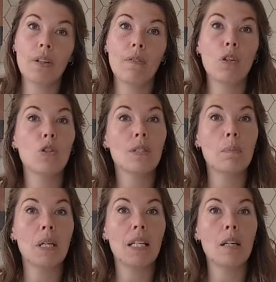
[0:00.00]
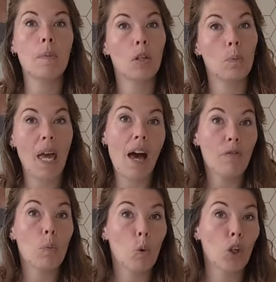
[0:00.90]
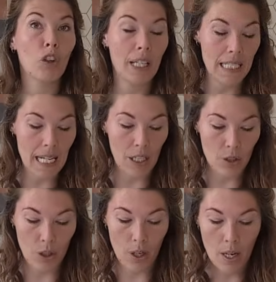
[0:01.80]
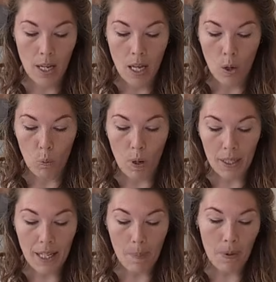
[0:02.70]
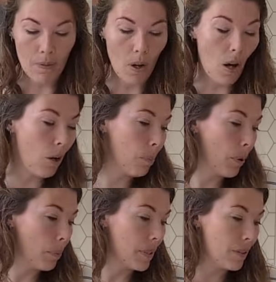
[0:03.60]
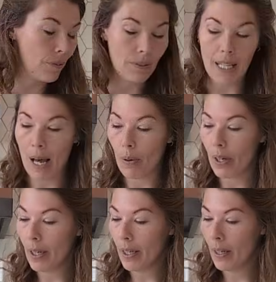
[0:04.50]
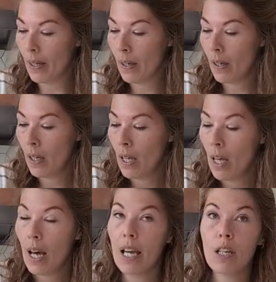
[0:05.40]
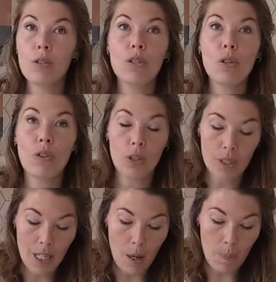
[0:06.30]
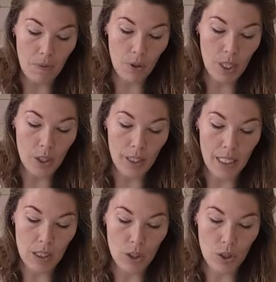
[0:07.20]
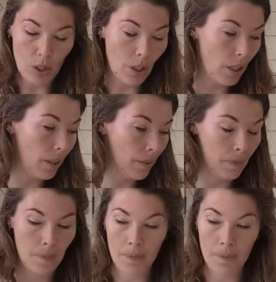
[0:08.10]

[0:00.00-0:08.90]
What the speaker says: If you use a medium, it'll have a more gritty texture. 1 cup of all-purpose flour. I use 2/3 cup of granulated sugar.